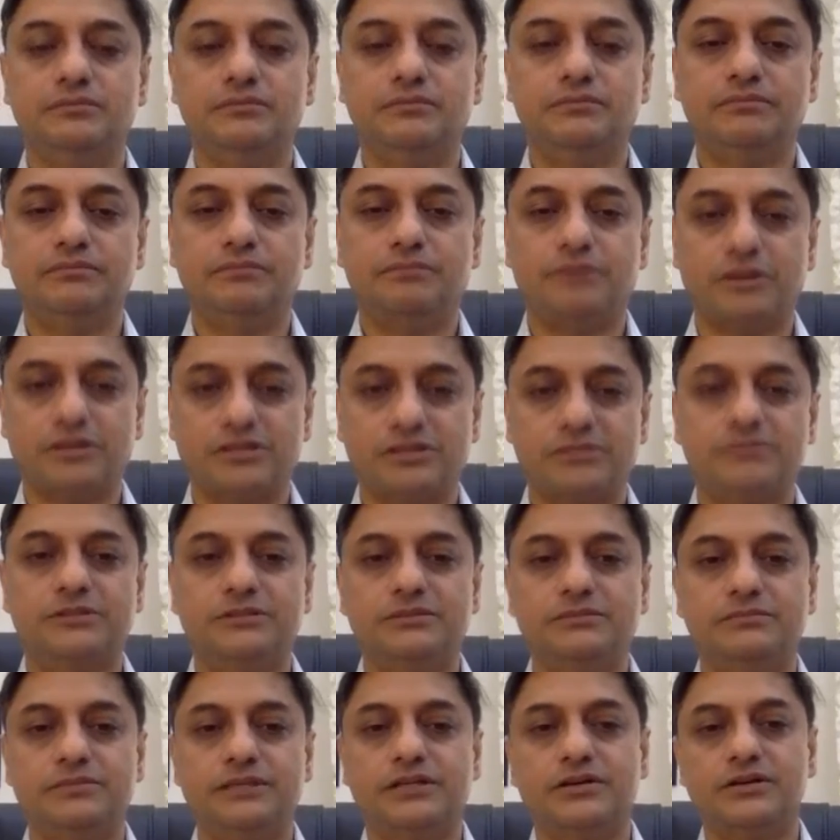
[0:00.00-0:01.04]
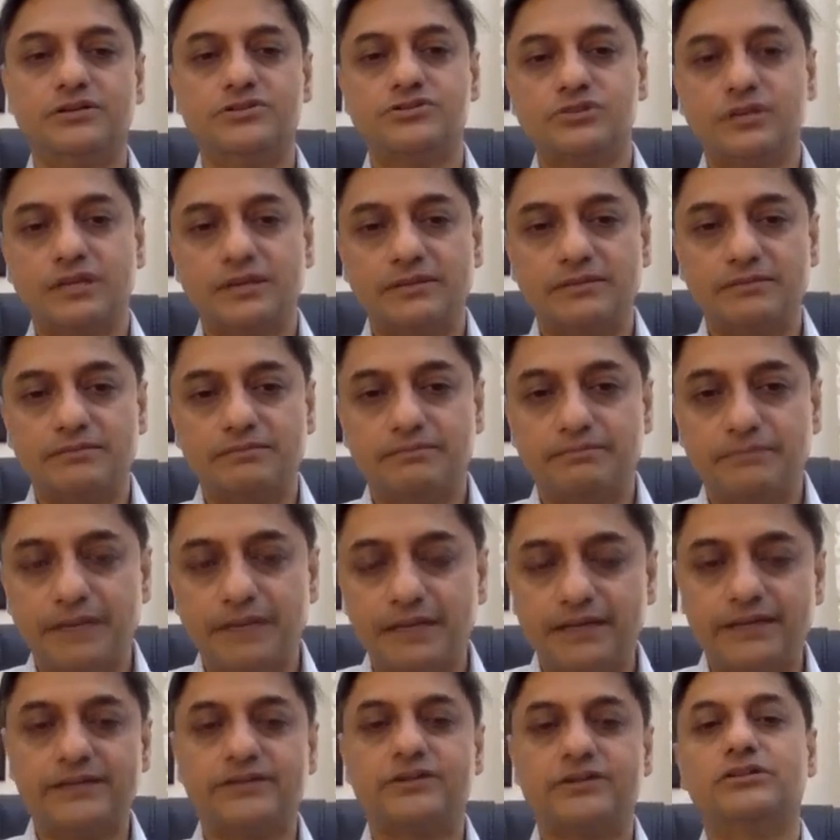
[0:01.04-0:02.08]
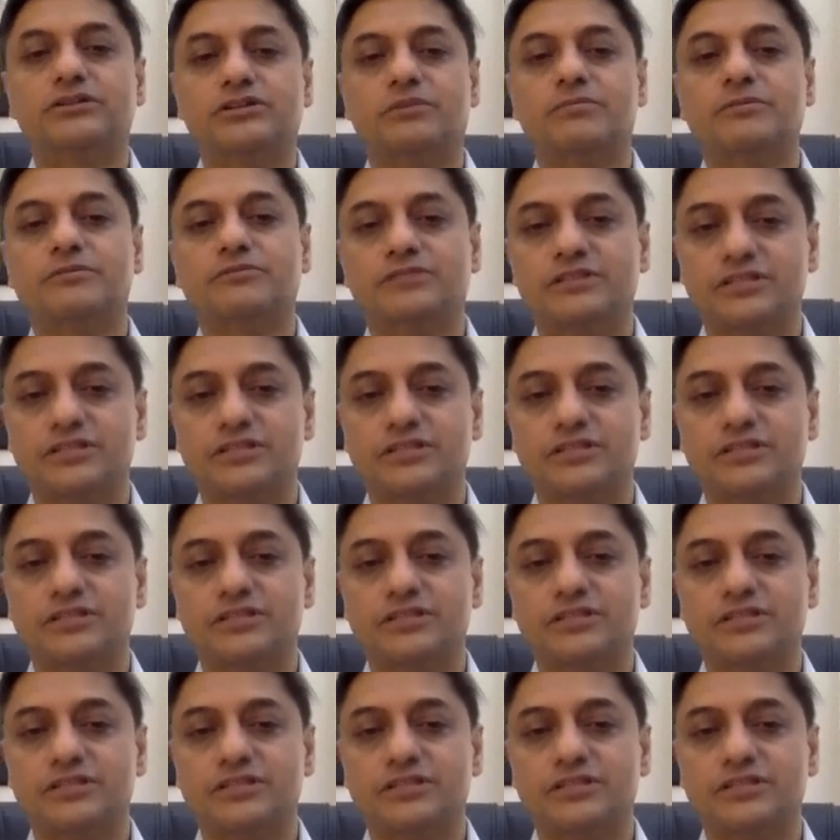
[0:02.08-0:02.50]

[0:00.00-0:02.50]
possible because you can build it on top of this.